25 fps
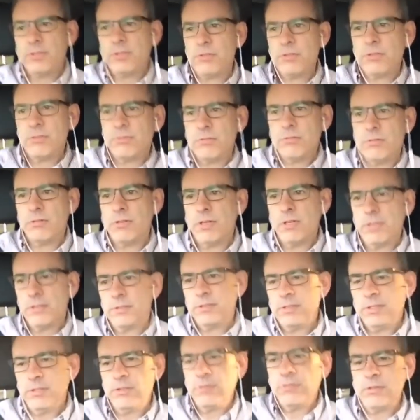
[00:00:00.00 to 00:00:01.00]
You
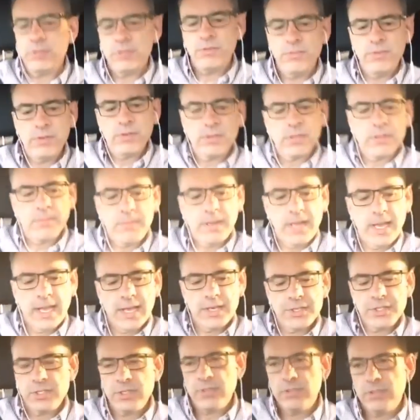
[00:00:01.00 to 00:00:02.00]
feel
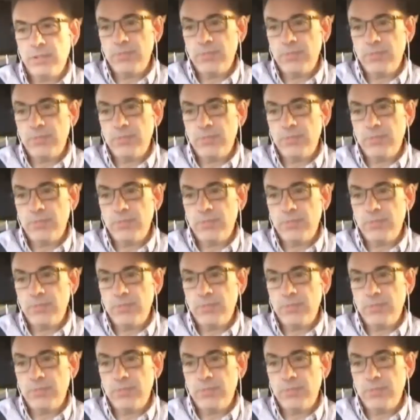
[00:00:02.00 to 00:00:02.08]
compassion.